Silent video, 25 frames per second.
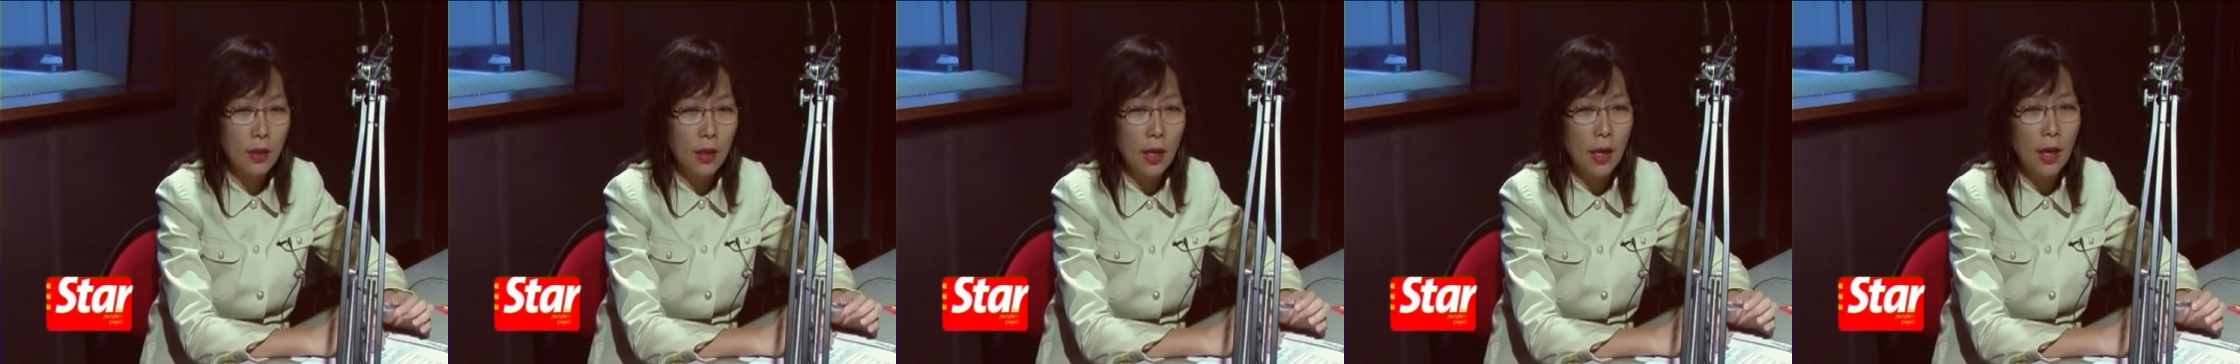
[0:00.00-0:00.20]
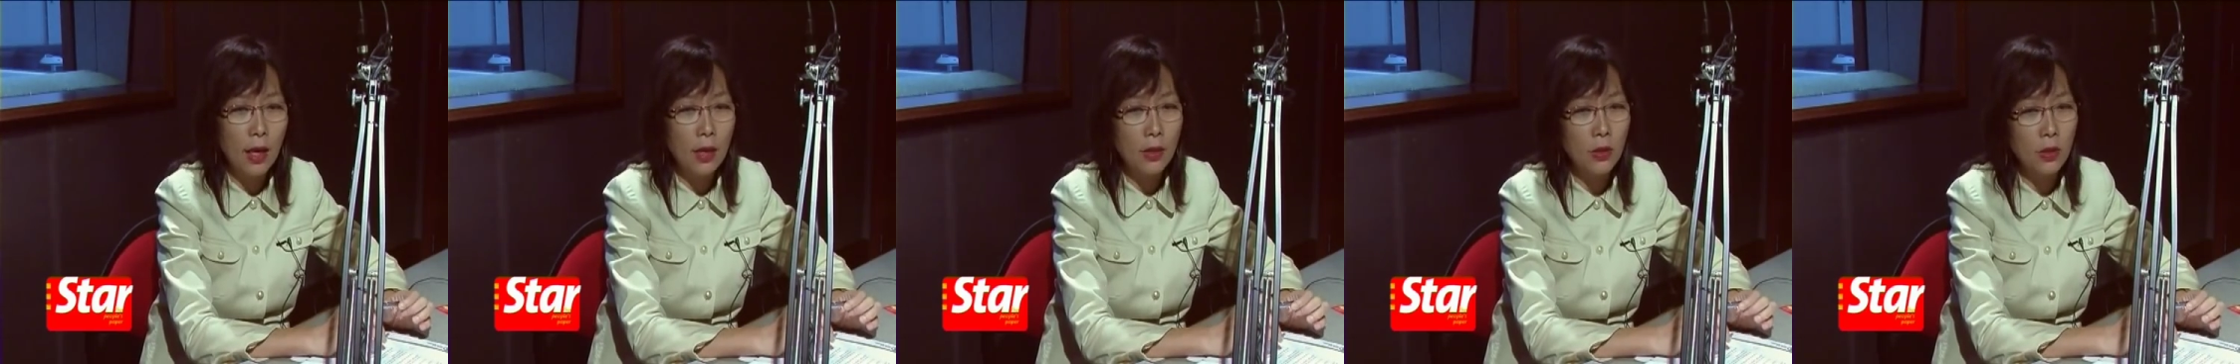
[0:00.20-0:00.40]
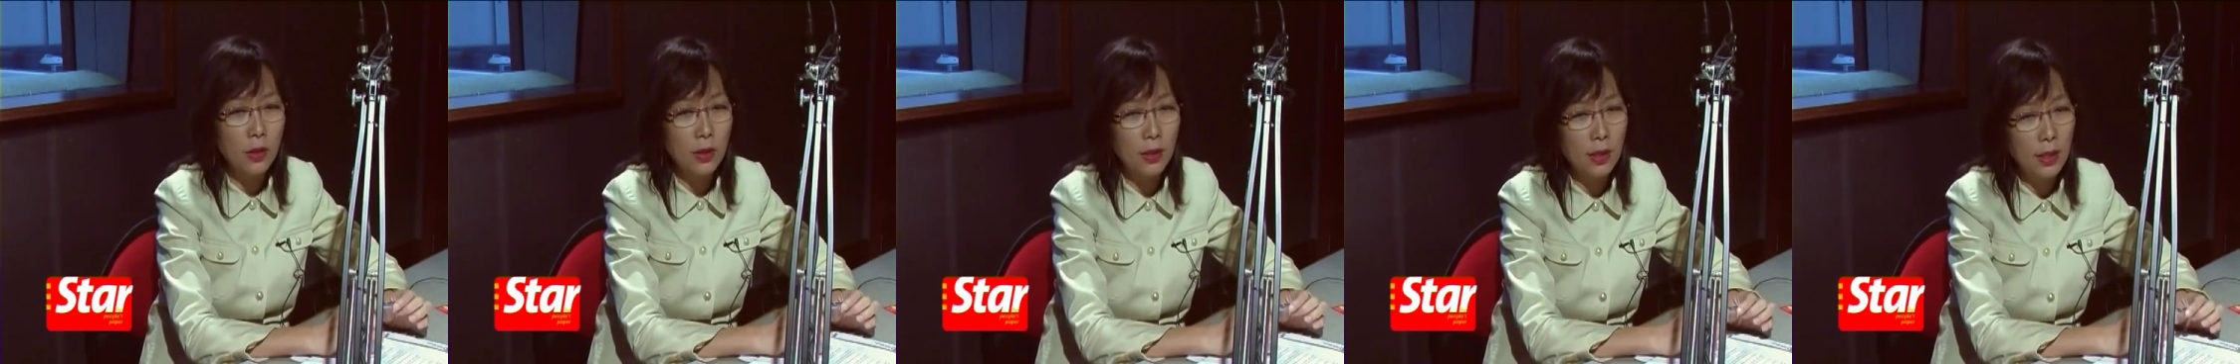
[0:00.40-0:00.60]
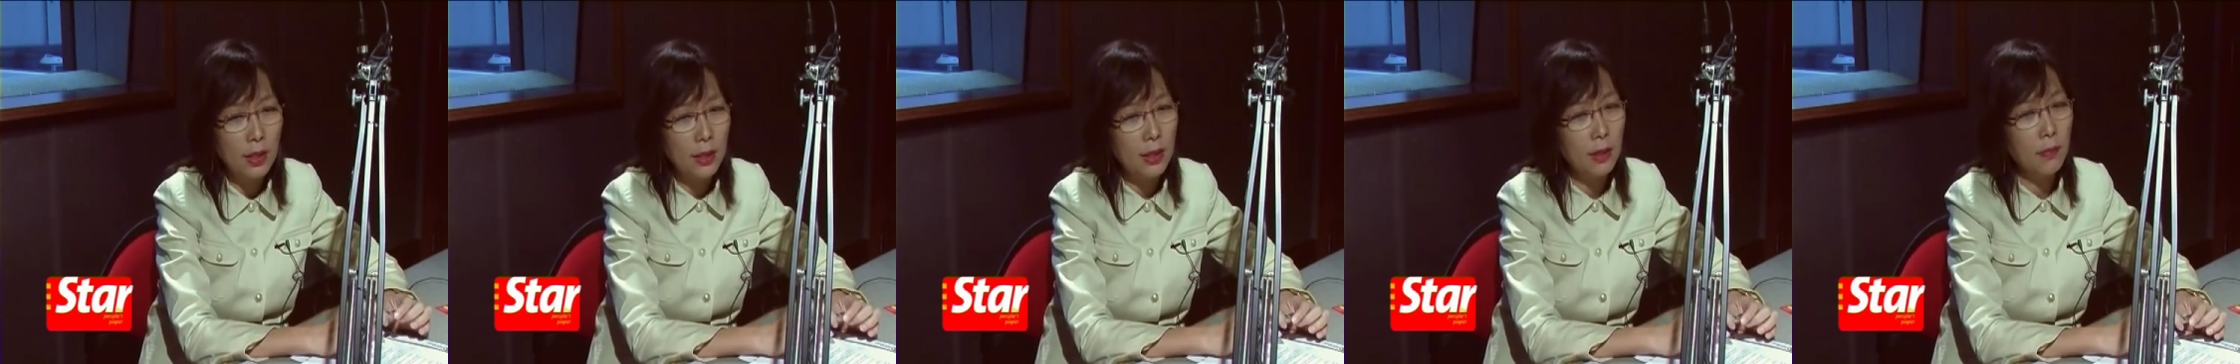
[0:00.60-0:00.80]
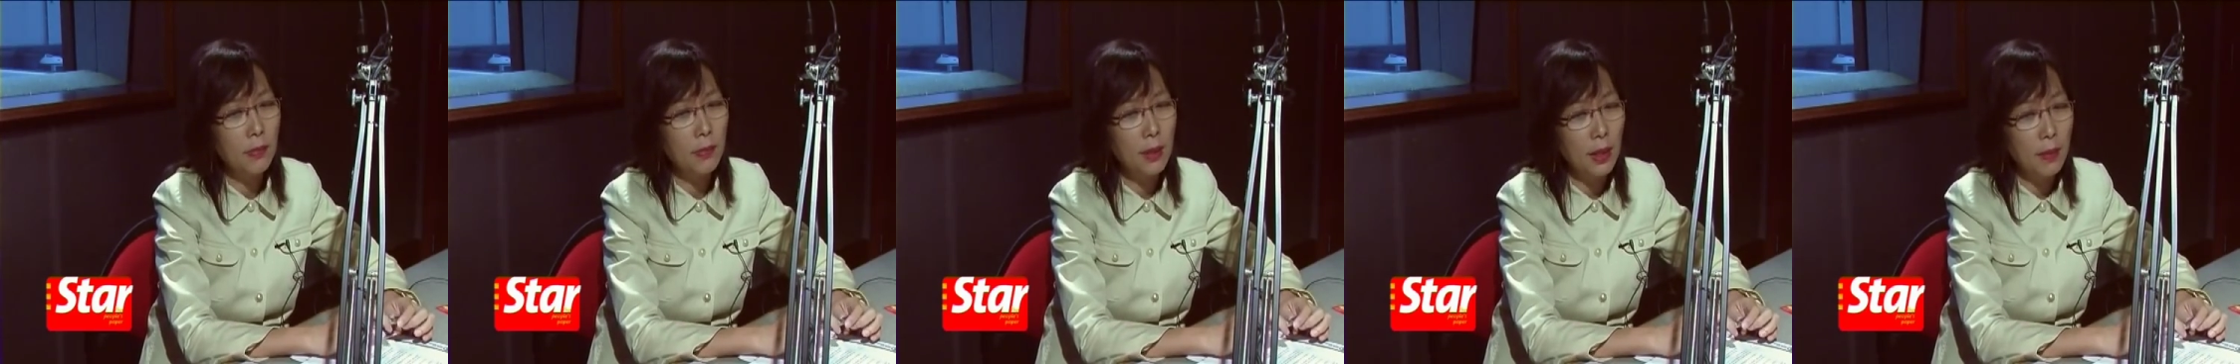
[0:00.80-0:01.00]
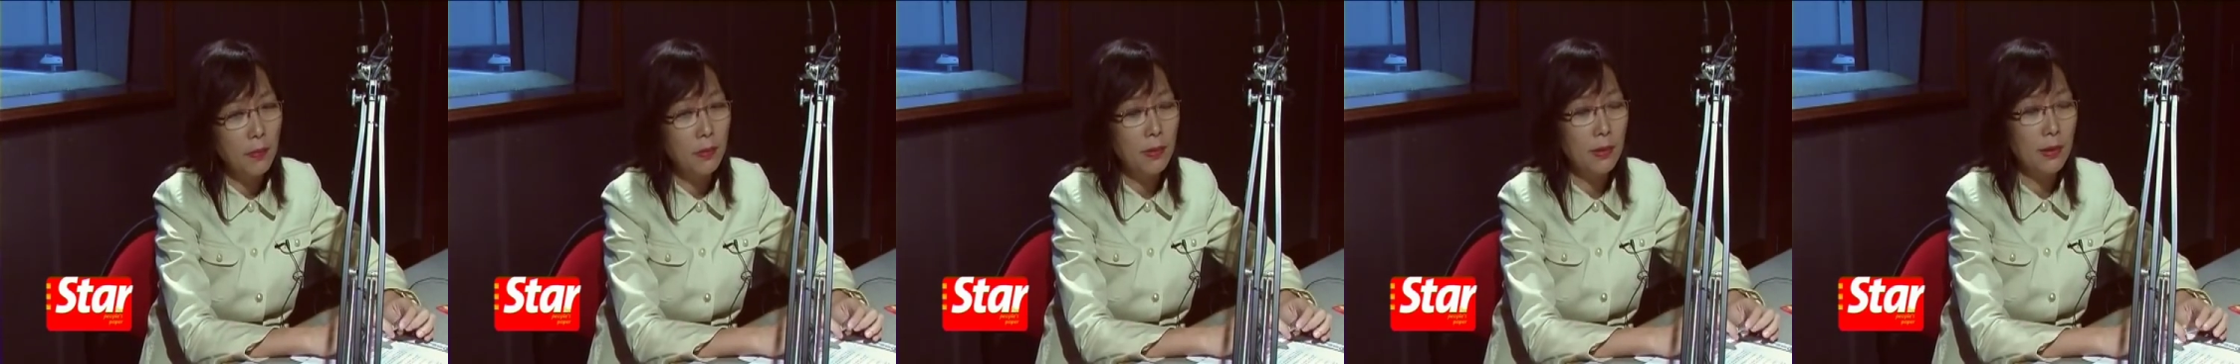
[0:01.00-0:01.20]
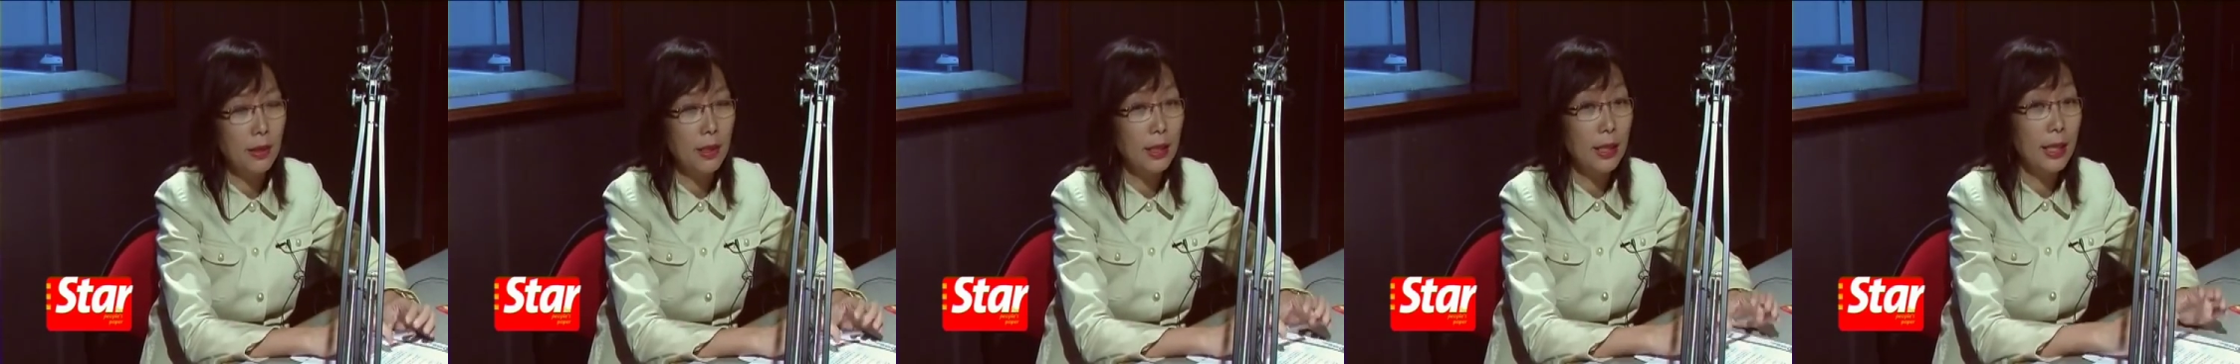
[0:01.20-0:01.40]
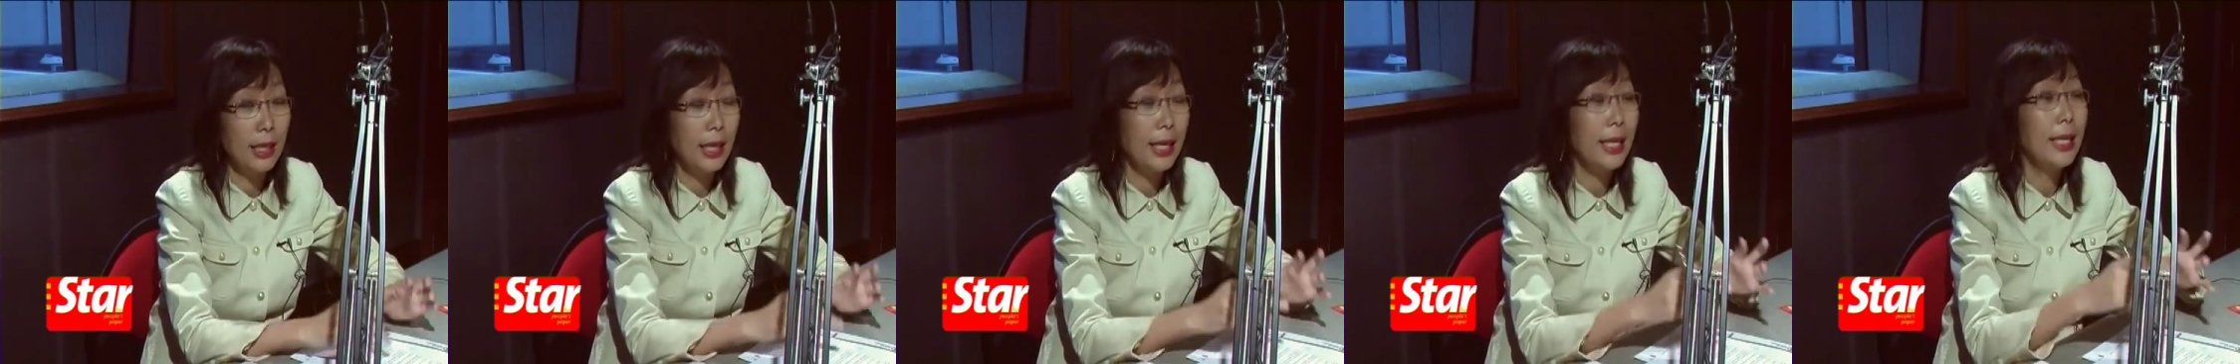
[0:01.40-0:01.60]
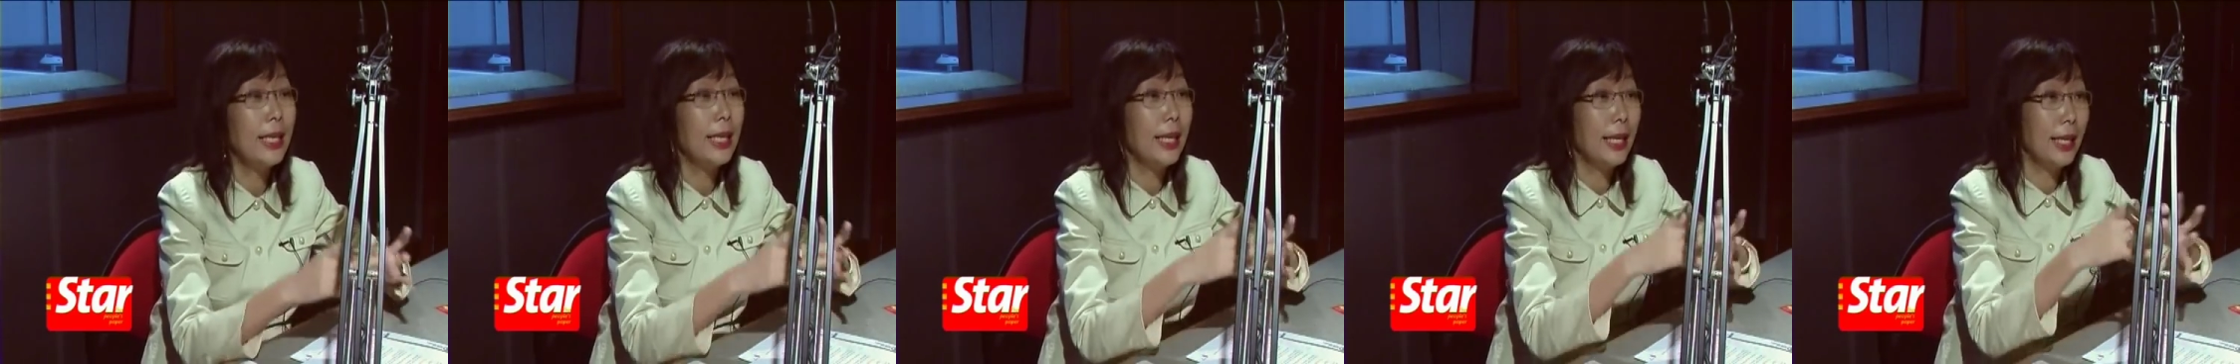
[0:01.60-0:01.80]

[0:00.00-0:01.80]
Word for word: I should say sometimes in,